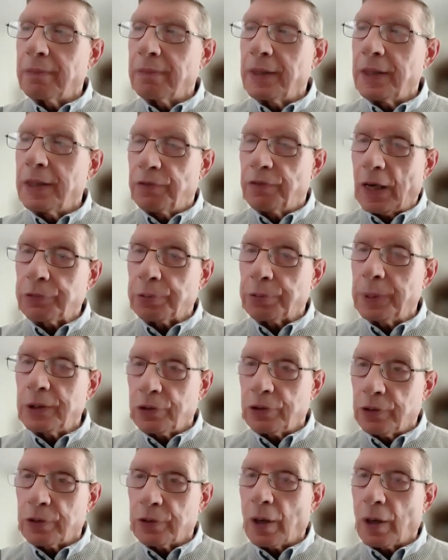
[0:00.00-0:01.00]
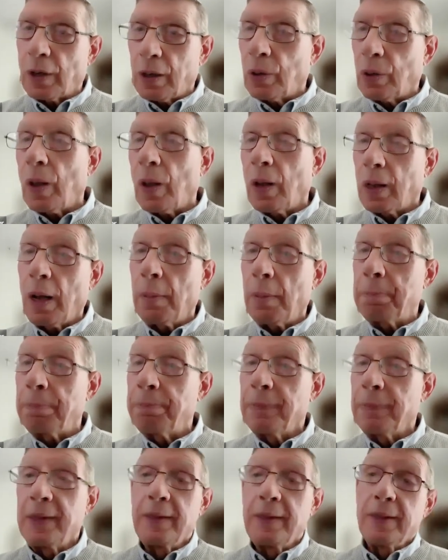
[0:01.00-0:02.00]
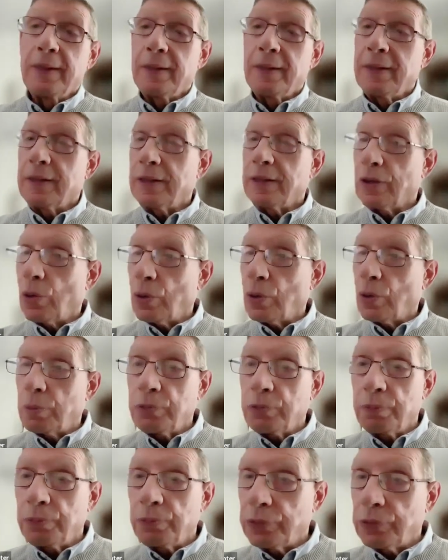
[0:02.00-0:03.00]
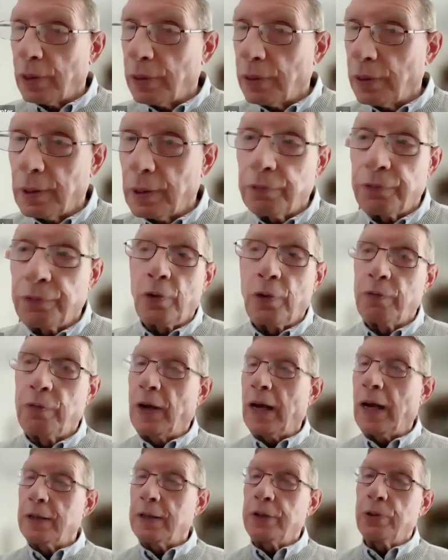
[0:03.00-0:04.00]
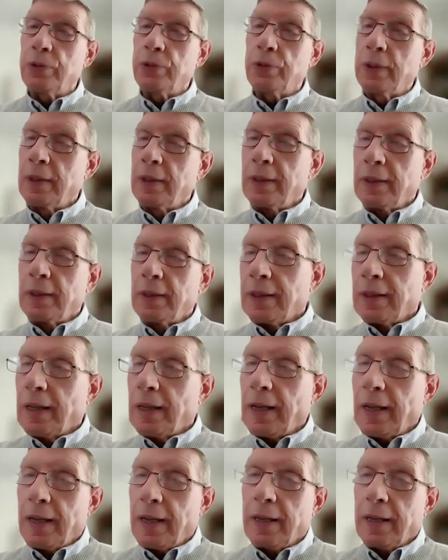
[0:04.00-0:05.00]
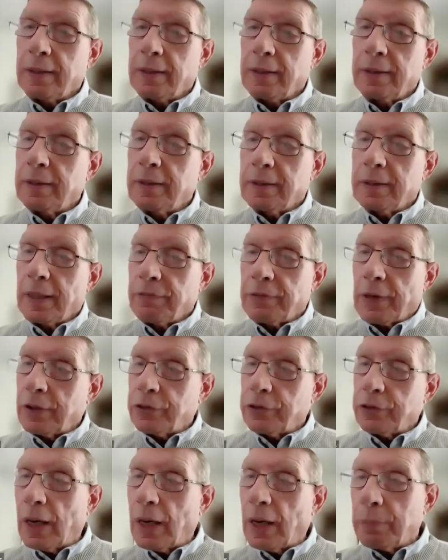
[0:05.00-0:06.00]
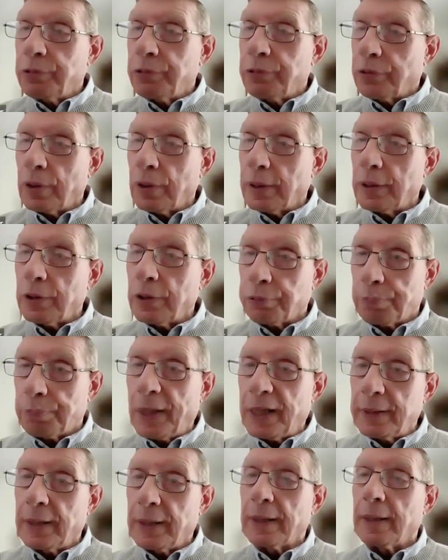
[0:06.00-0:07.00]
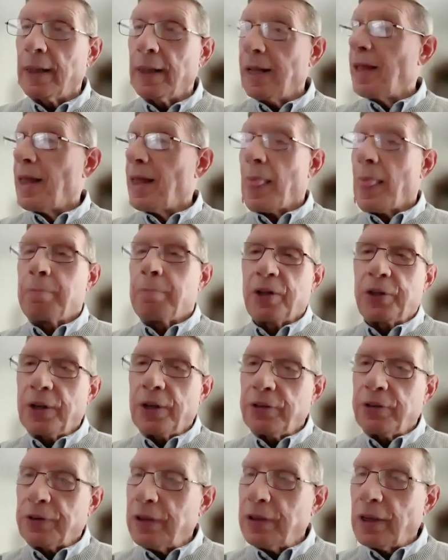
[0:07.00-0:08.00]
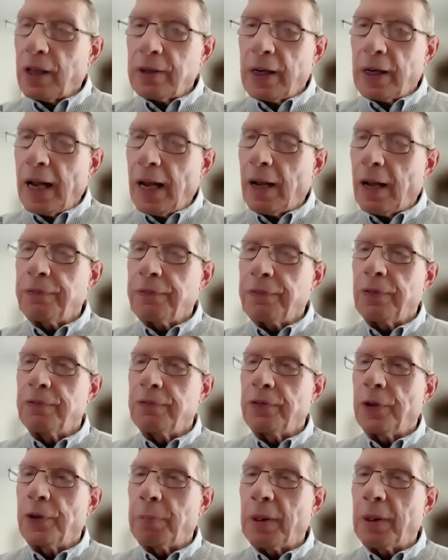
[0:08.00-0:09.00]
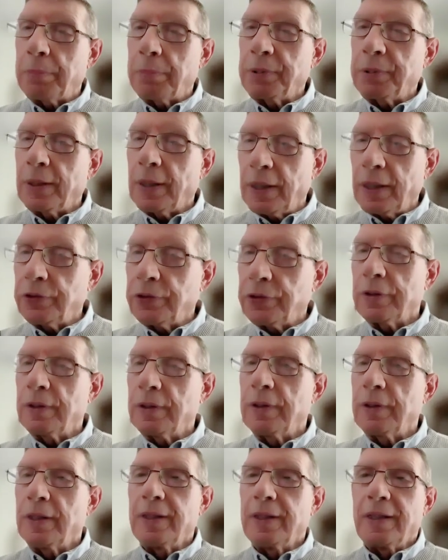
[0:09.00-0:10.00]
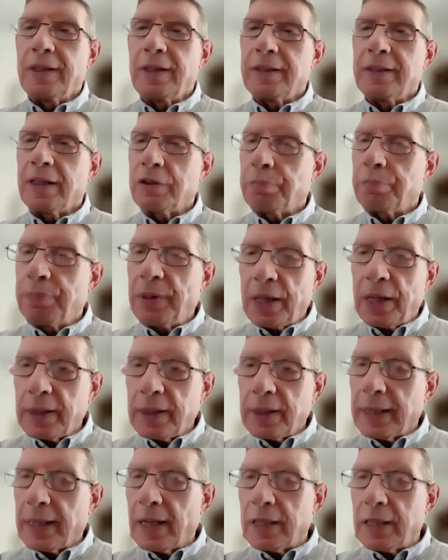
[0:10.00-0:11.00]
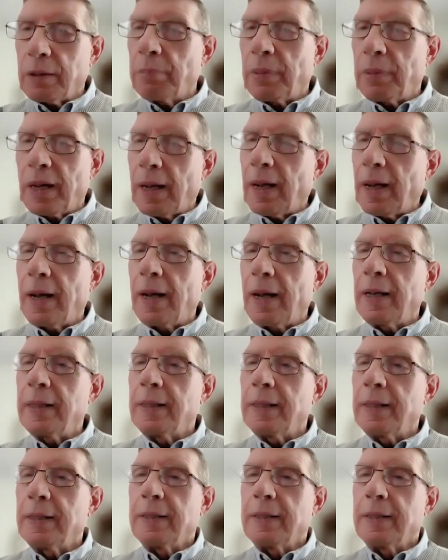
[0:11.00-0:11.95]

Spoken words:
investments are all up. Their homes are at full value, and they've got jobs, so they're spending. But there's another half of the population that's barely getting by,